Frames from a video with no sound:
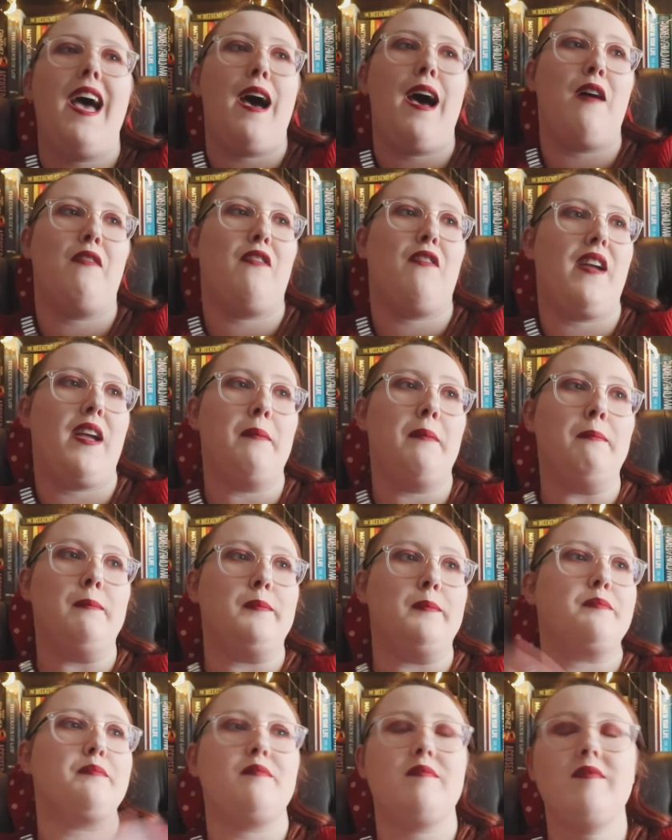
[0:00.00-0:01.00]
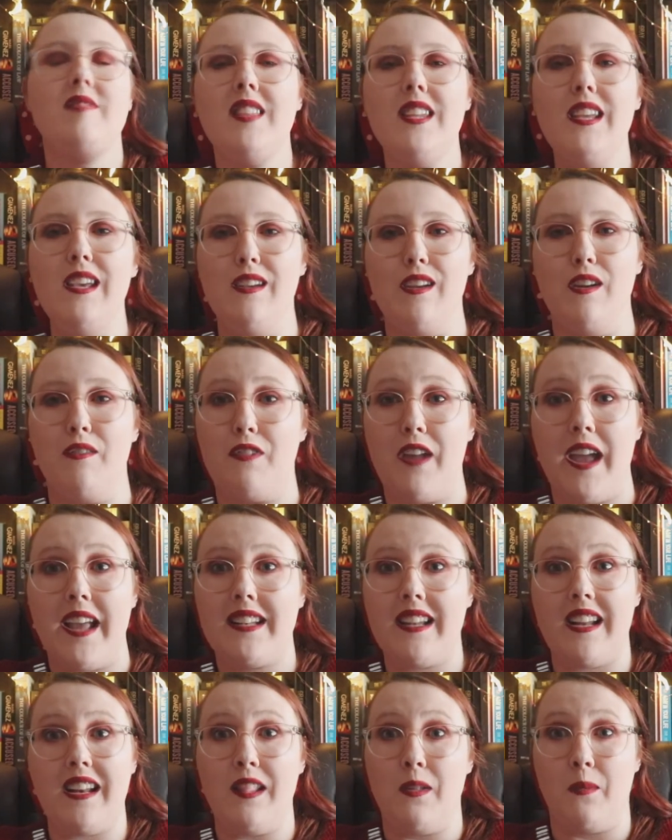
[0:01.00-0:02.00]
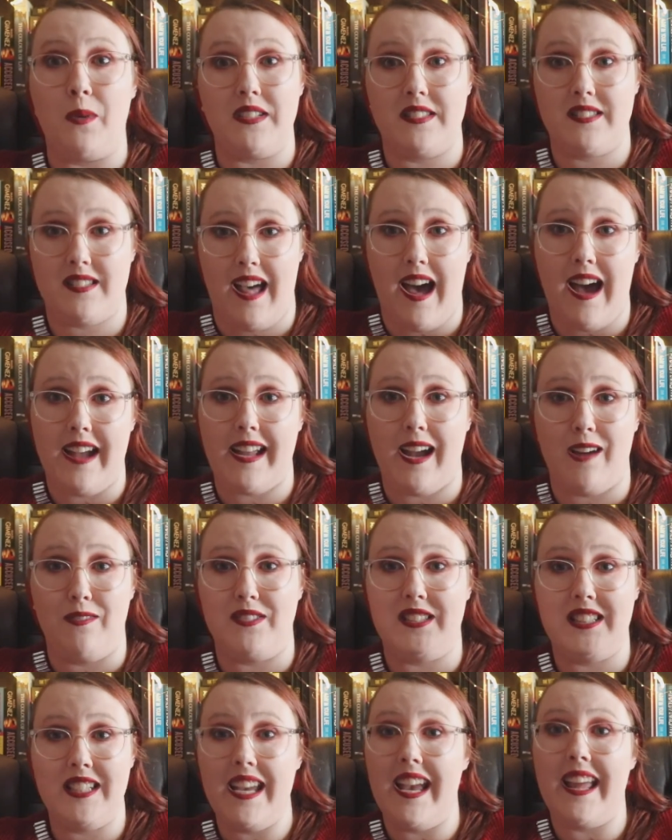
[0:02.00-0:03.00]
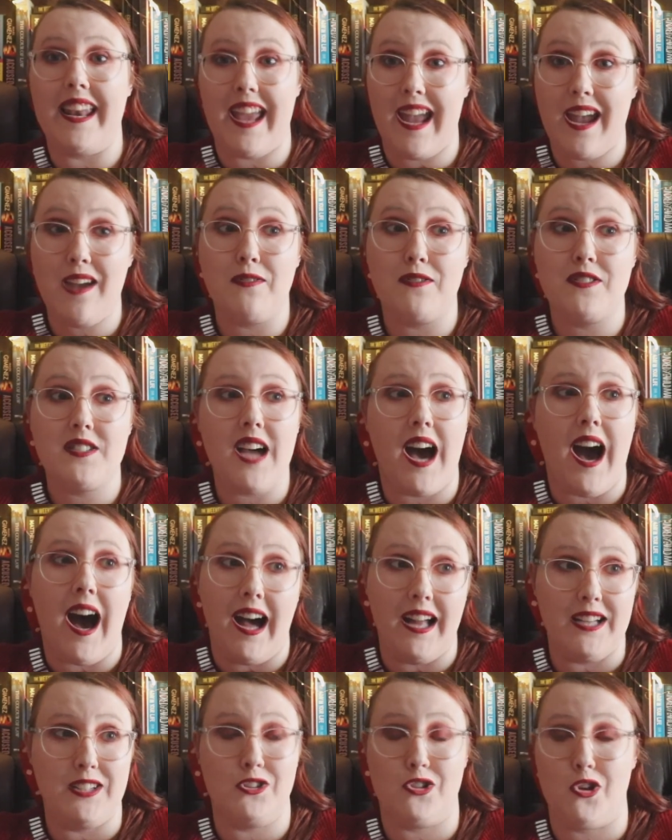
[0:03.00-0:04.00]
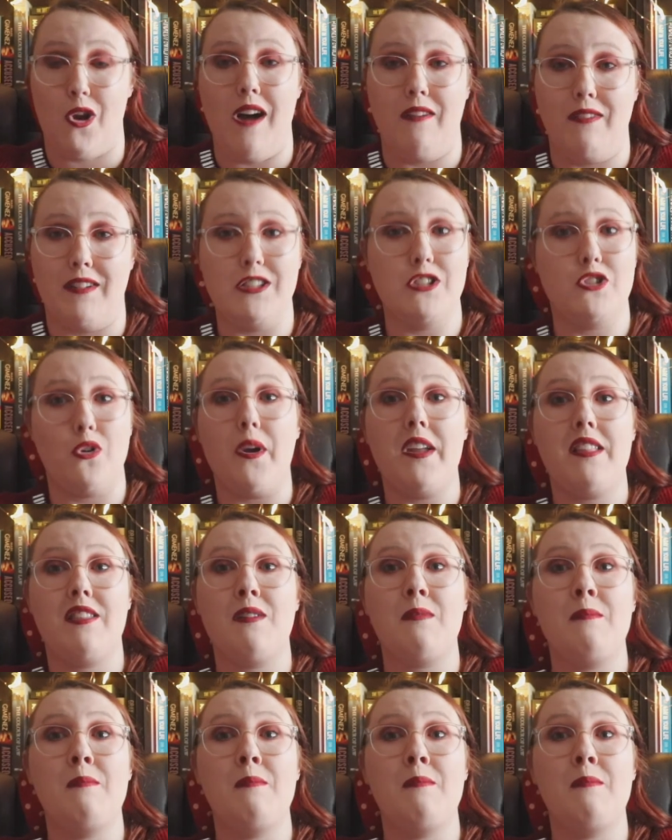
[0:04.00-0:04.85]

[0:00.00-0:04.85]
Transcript: If you've read any of the ones that I have DNF'd and you have enjoyed